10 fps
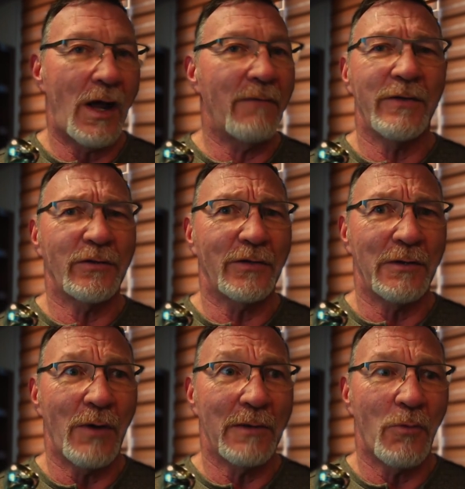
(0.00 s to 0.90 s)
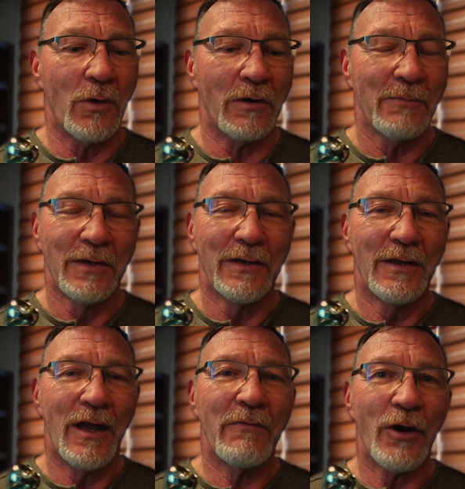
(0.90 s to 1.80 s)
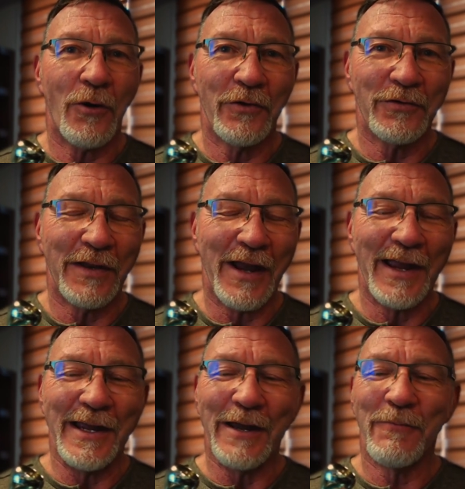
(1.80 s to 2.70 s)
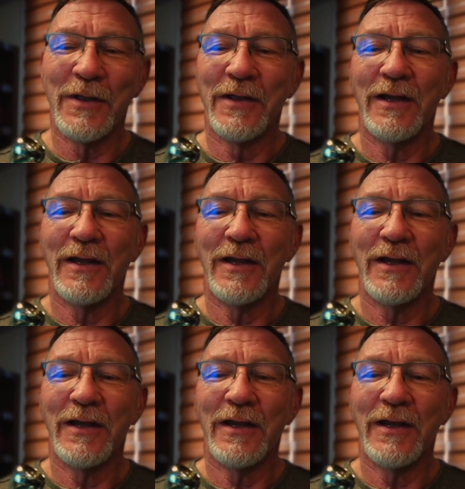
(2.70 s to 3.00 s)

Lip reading: more of an artist than I am,